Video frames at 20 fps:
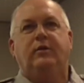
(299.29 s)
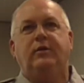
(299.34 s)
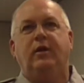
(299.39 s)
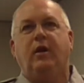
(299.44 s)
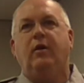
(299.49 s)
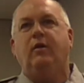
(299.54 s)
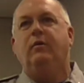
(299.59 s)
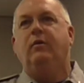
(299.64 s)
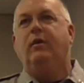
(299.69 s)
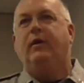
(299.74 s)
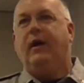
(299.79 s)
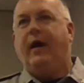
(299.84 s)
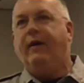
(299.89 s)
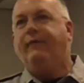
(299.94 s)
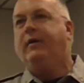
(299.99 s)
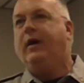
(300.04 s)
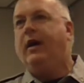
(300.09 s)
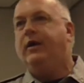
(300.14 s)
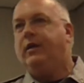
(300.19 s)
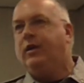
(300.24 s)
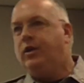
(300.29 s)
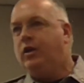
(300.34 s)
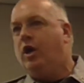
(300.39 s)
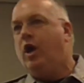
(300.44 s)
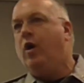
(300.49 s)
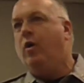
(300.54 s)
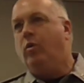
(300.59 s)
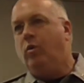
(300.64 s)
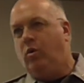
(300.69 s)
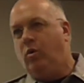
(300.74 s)
So I've got to
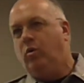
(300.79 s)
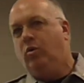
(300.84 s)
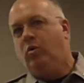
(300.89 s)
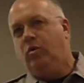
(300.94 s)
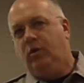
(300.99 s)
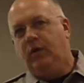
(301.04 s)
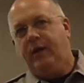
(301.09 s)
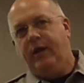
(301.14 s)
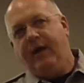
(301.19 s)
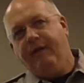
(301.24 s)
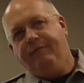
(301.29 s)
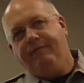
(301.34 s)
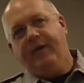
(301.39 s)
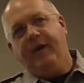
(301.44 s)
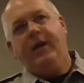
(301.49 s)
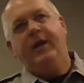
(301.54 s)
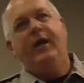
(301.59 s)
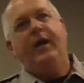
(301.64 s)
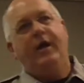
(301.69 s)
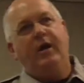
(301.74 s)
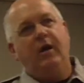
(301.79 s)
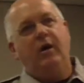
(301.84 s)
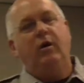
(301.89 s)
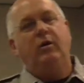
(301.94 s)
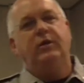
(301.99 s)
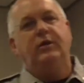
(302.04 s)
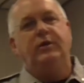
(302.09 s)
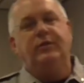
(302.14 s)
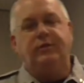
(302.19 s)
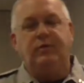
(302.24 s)
know, and I found out
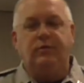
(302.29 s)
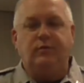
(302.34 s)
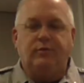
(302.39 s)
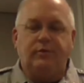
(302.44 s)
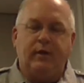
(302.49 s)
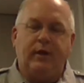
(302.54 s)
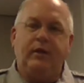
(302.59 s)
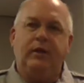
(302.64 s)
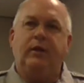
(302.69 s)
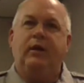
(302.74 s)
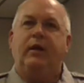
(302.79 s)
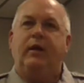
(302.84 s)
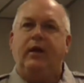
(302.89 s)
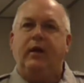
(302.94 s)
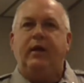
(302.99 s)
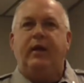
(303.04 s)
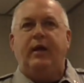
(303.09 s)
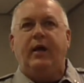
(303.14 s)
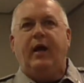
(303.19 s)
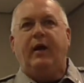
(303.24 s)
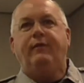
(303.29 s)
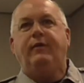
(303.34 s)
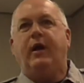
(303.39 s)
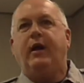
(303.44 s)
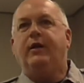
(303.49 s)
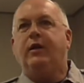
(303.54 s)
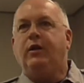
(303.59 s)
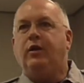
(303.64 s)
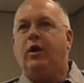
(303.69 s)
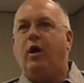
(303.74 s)
all this through training, I've
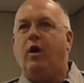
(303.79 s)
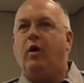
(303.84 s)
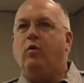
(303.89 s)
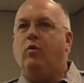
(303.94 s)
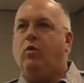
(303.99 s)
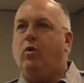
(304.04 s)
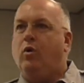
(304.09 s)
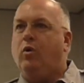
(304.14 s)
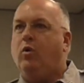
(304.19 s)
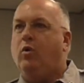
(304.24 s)
got to know